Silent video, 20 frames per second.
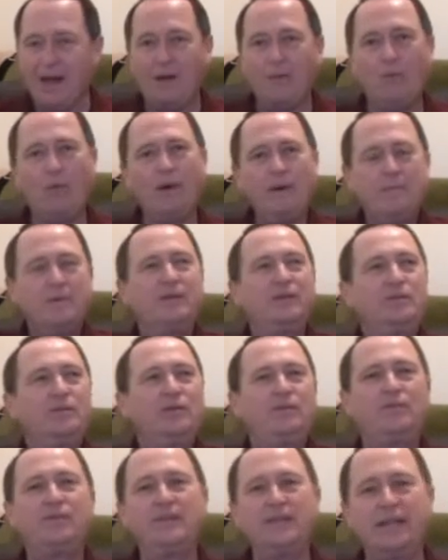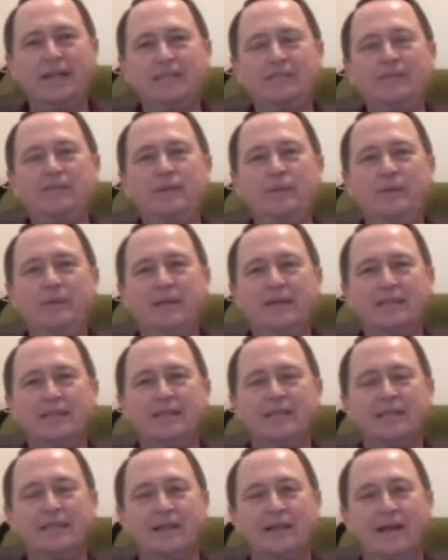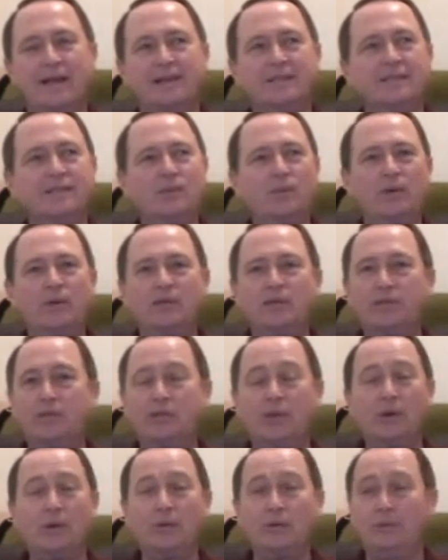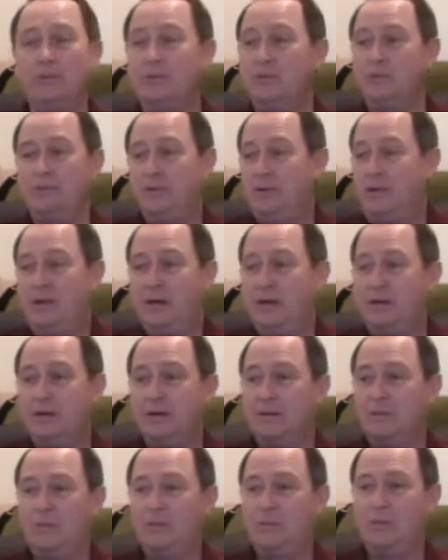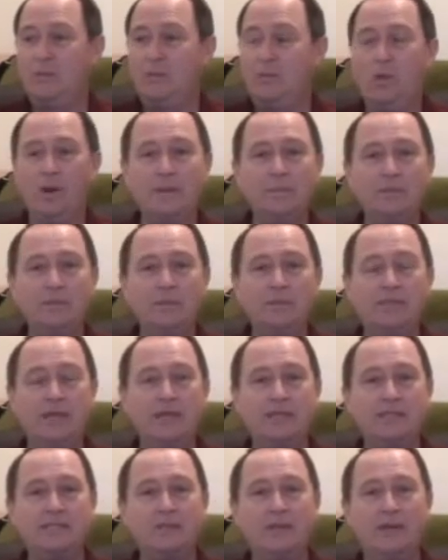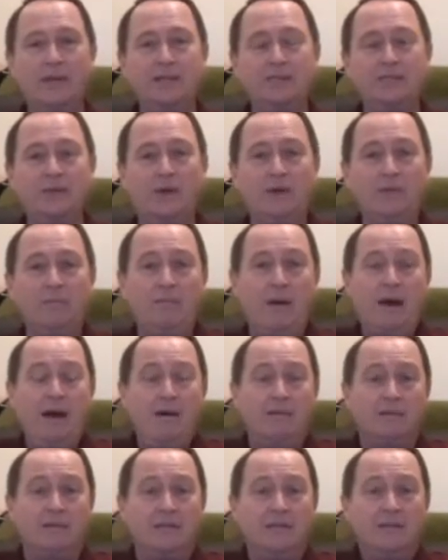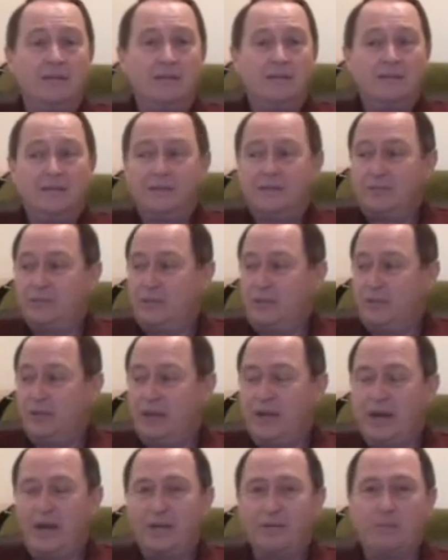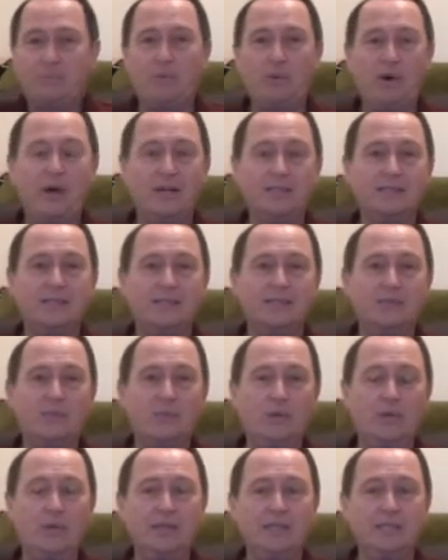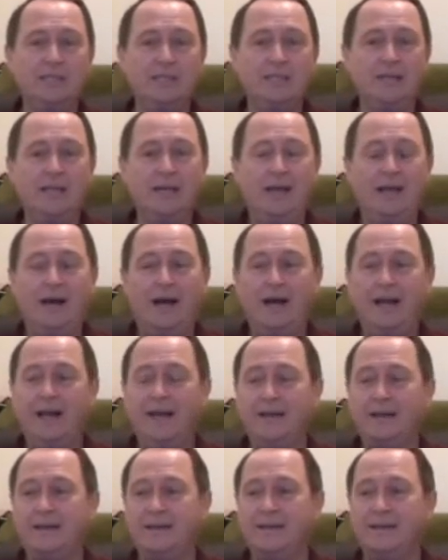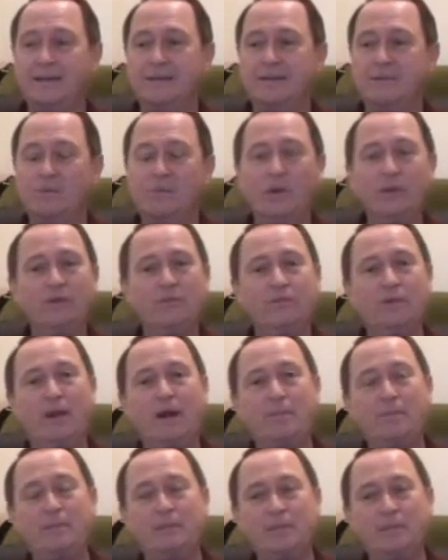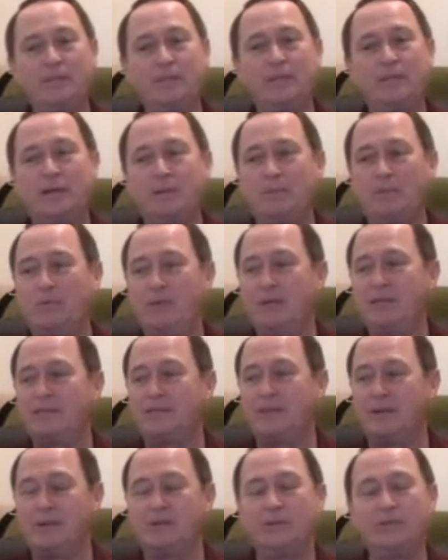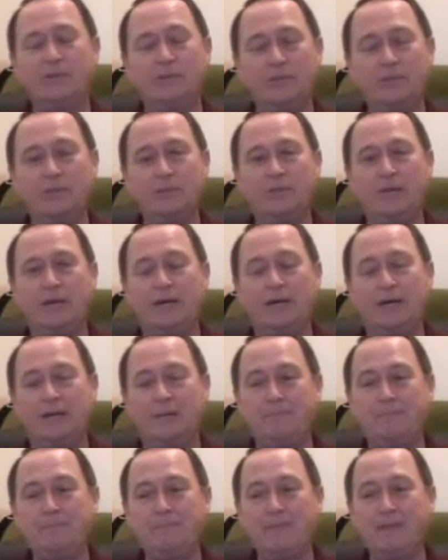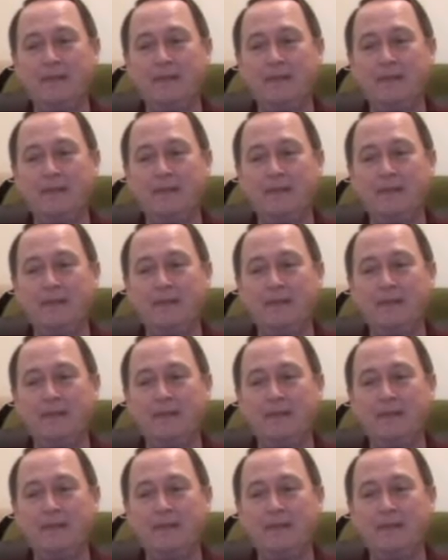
What I'm going to do for the next few minutes is I just want to show you what MosaicSuede is all about. Show you how the process works. I had a wonderful opportunity a couple weeks ago to do a